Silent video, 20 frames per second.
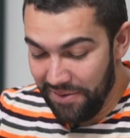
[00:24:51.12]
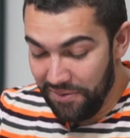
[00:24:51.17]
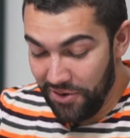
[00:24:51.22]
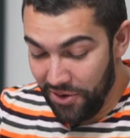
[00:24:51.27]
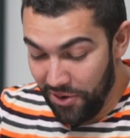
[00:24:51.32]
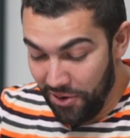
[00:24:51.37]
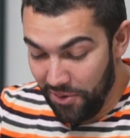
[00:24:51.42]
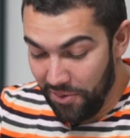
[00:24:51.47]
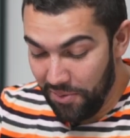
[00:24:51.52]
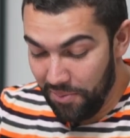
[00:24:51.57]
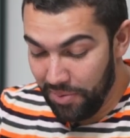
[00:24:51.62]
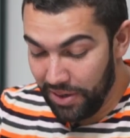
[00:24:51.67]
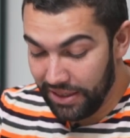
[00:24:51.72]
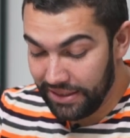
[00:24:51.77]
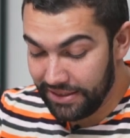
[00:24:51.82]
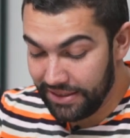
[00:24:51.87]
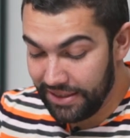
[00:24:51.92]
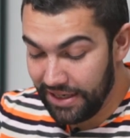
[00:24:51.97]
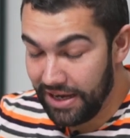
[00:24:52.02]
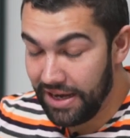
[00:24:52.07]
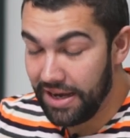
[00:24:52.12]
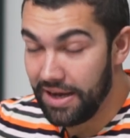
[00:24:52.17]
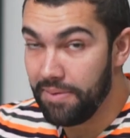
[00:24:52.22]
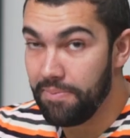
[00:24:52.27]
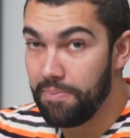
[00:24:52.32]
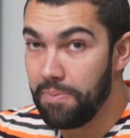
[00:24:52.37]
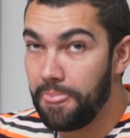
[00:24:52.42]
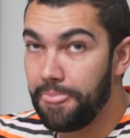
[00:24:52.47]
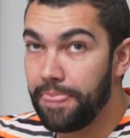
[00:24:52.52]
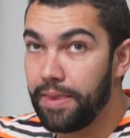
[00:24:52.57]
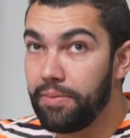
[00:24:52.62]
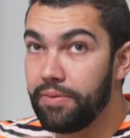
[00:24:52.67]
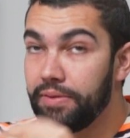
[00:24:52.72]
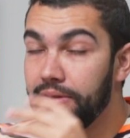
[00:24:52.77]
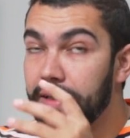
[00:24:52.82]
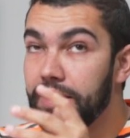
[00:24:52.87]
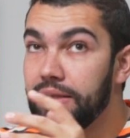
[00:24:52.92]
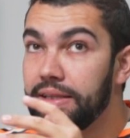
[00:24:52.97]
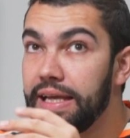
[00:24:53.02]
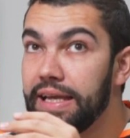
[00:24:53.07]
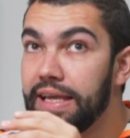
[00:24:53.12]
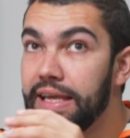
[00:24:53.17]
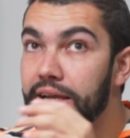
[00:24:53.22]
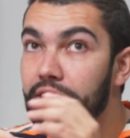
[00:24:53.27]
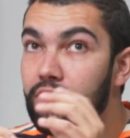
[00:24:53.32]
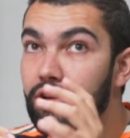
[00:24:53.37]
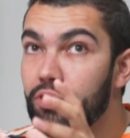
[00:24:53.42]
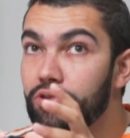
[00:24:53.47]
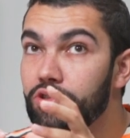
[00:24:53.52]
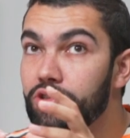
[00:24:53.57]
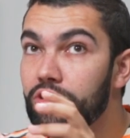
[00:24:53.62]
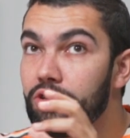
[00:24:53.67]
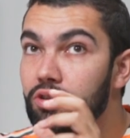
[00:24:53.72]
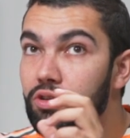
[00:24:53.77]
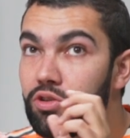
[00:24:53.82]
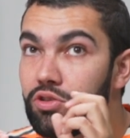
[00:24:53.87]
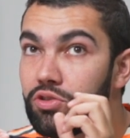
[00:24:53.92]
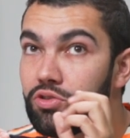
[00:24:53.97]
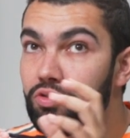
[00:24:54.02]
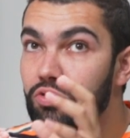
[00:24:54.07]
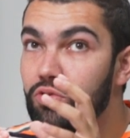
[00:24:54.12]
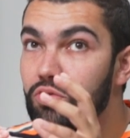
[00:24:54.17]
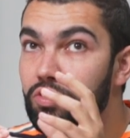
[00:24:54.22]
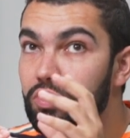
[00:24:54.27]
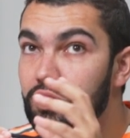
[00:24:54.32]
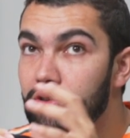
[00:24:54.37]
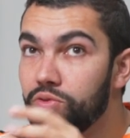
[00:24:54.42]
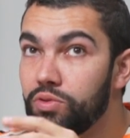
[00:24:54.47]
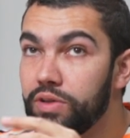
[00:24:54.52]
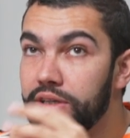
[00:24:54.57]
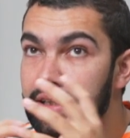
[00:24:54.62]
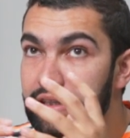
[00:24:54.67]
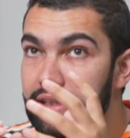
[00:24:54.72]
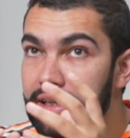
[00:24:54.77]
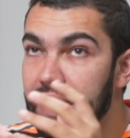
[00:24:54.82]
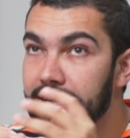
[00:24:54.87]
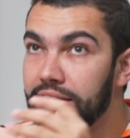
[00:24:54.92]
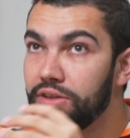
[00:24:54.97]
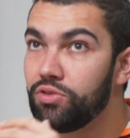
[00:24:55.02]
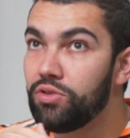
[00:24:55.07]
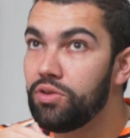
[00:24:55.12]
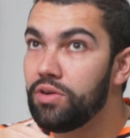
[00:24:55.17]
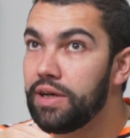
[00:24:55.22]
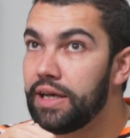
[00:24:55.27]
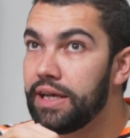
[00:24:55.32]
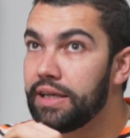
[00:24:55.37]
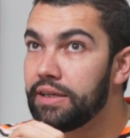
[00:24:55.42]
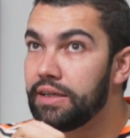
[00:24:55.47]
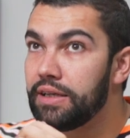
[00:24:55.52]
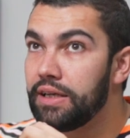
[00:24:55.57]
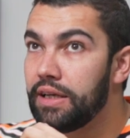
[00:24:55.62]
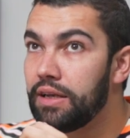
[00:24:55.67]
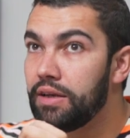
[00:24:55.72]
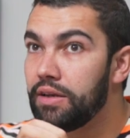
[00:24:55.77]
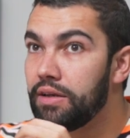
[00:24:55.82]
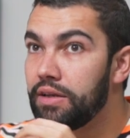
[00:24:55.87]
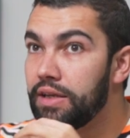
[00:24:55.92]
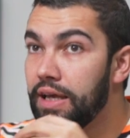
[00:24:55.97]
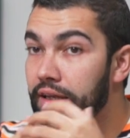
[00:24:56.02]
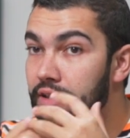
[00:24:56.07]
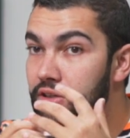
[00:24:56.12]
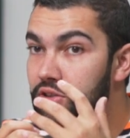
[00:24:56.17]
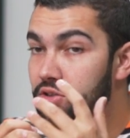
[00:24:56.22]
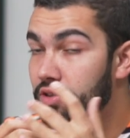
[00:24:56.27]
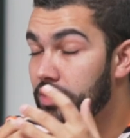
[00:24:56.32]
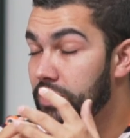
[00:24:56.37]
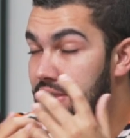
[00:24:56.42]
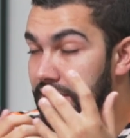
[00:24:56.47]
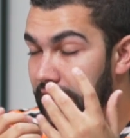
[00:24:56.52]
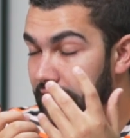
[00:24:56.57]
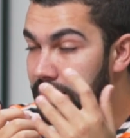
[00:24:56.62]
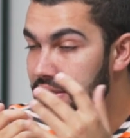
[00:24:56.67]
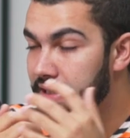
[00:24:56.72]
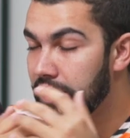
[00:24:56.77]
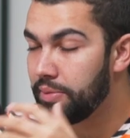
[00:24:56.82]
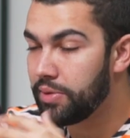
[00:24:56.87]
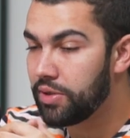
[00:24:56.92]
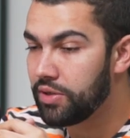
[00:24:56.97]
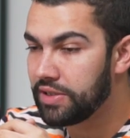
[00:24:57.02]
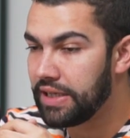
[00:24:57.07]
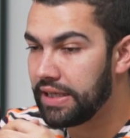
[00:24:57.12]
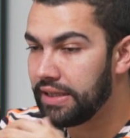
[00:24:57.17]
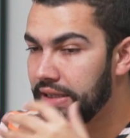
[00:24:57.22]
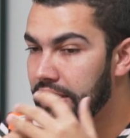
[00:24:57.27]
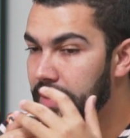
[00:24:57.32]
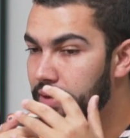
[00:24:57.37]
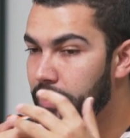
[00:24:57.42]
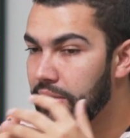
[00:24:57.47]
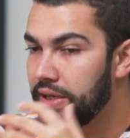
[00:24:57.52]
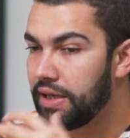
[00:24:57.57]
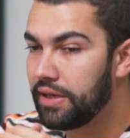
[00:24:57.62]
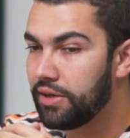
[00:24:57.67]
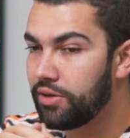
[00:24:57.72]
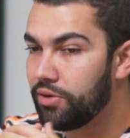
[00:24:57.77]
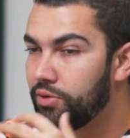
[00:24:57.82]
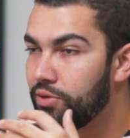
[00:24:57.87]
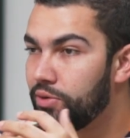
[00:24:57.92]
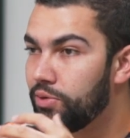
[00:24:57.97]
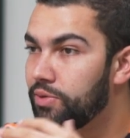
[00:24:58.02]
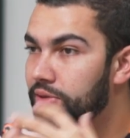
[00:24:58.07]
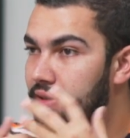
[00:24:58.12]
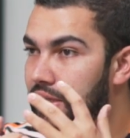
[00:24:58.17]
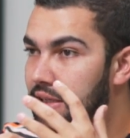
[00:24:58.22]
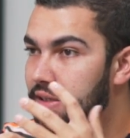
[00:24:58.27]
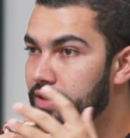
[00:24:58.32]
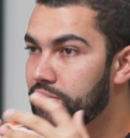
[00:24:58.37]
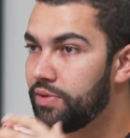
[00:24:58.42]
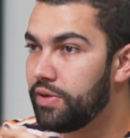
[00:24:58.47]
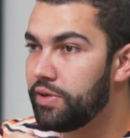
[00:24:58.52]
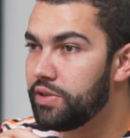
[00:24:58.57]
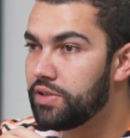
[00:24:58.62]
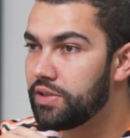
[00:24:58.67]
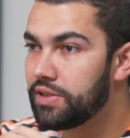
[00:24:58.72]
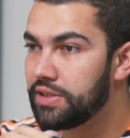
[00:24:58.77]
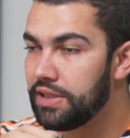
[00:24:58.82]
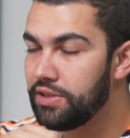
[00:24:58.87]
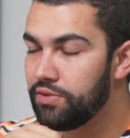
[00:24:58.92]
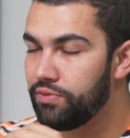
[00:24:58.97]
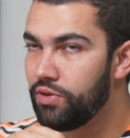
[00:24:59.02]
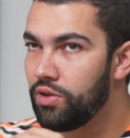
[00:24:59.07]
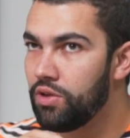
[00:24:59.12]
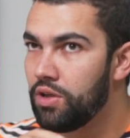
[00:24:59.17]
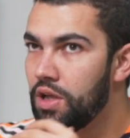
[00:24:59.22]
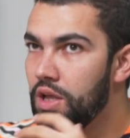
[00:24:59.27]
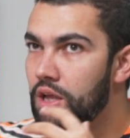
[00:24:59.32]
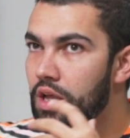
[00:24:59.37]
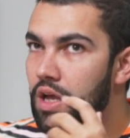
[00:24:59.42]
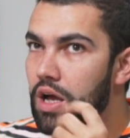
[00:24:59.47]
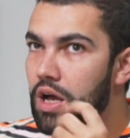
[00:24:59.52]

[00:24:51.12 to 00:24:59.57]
No, but taking closer look to Intracto and yeah, the success, because I think we can conclude that it's very successful.